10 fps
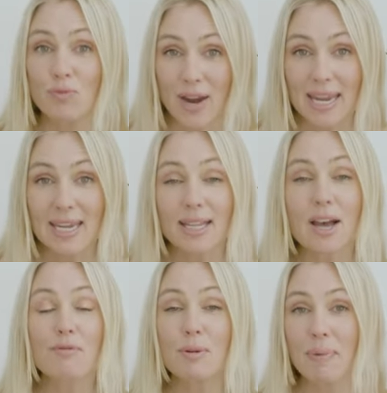
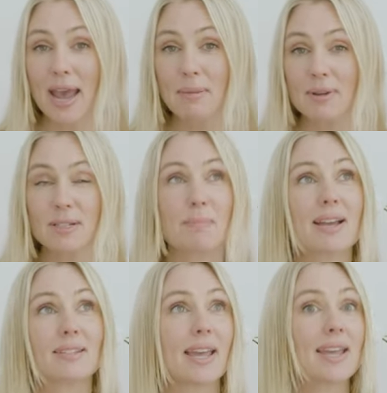regular repayments
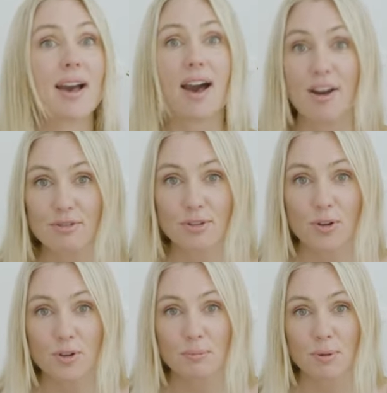by, say,
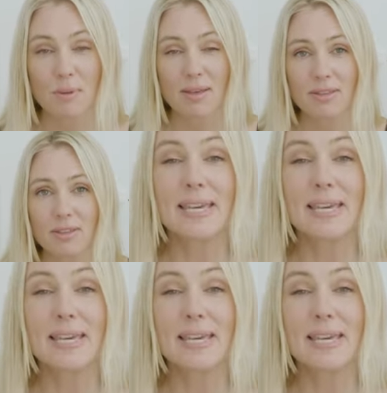$100 per month,